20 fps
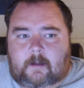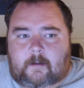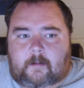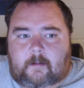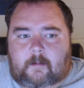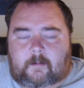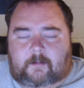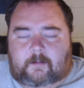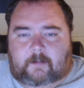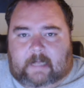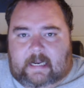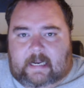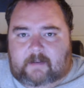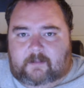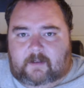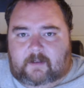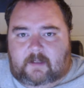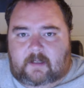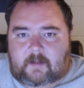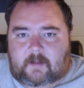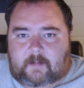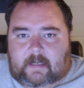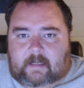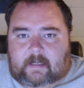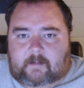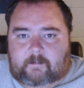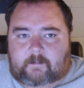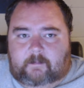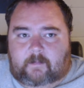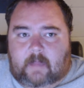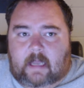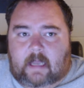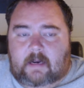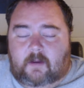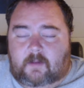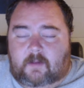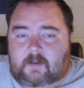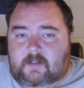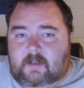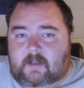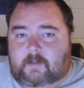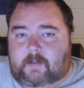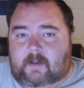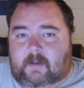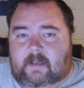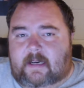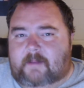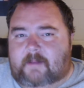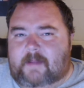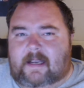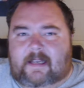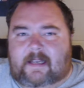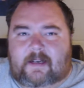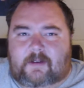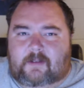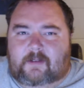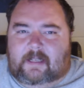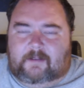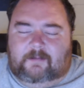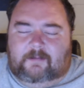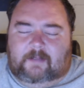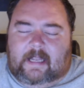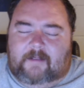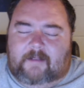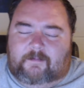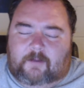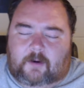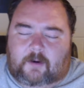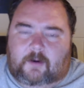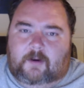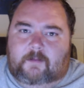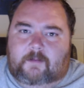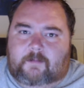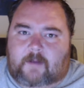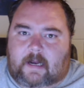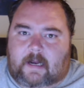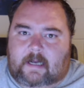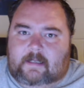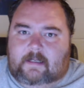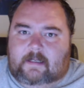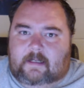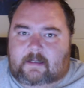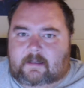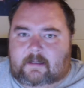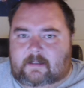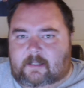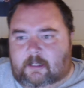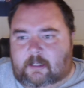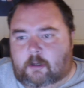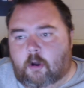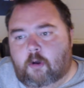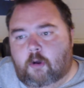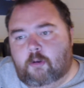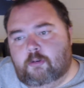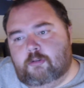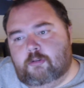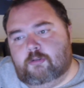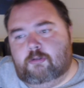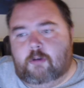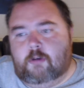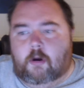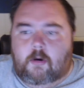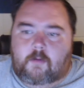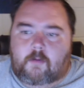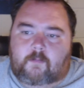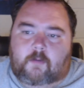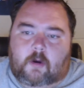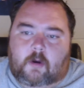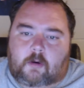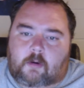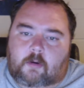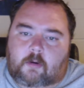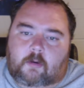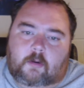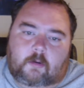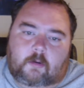flavors to me. I know there's ability. I'm not going to do, like, flavored vodka. It's like, oh, it's cherry vodka.